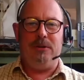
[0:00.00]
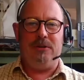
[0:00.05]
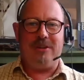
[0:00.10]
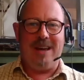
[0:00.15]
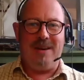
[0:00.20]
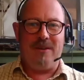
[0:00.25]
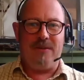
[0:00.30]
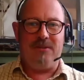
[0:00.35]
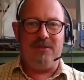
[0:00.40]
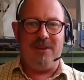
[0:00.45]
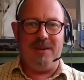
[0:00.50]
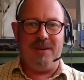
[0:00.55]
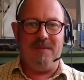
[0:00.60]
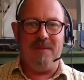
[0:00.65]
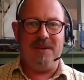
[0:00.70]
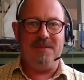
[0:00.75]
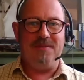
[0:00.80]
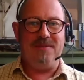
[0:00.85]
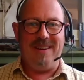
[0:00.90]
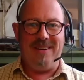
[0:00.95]
Boy Scout thing.
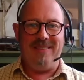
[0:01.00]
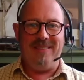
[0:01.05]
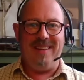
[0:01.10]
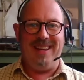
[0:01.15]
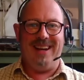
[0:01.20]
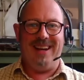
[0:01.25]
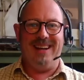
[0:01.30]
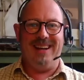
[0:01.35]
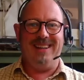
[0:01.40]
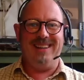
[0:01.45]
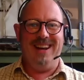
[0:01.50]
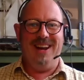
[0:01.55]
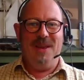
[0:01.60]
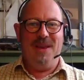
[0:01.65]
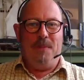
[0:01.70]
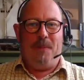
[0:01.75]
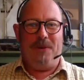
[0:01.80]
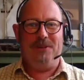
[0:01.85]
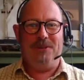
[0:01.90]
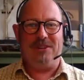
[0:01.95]
When I found that, you know,
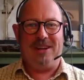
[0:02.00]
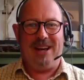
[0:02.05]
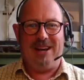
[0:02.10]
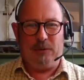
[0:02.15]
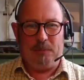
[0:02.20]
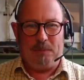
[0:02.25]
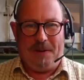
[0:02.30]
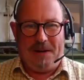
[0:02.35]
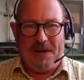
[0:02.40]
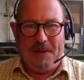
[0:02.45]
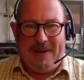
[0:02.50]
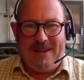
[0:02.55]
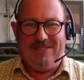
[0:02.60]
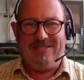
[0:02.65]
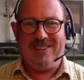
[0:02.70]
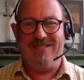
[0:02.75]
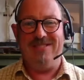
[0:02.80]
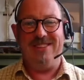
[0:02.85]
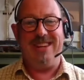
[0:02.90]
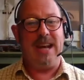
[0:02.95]
the Boy Scouts part of B
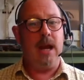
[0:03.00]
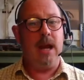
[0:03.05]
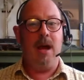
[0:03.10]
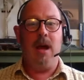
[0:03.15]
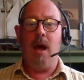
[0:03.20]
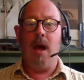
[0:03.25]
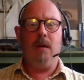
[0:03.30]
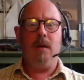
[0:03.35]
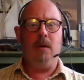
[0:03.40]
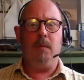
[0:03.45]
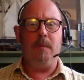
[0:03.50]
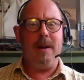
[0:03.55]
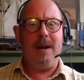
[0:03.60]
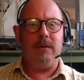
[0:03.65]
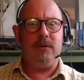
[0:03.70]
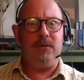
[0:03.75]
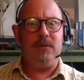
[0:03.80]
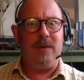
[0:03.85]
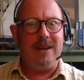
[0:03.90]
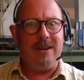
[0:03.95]
seventeen, I've not been
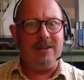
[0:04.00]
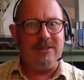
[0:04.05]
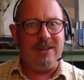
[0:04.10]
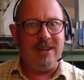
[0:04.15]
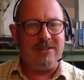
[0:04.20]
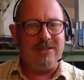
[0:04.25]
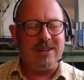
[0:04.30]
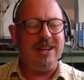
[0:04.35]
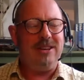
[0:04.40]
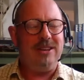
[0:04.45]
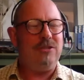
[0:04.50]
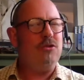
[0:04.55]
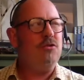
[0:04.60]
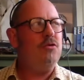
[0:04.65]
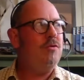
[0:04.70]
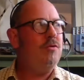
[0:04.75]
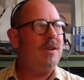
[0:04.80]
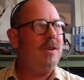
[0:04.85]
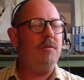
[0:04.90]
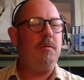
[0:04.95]
able to find it since, and it's
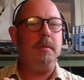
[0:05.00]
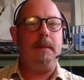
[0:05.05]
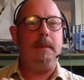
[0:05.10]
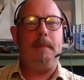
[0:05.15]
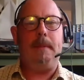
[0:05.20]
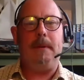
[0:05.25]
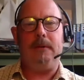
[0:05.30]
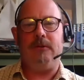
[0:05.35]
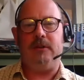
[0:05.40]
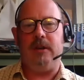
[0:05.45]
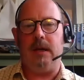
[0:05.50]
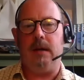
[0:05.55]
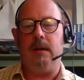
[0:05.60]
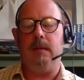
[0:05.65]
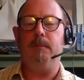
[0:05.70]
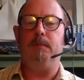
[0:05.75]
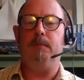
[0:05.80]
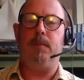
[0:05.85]
driven me potty.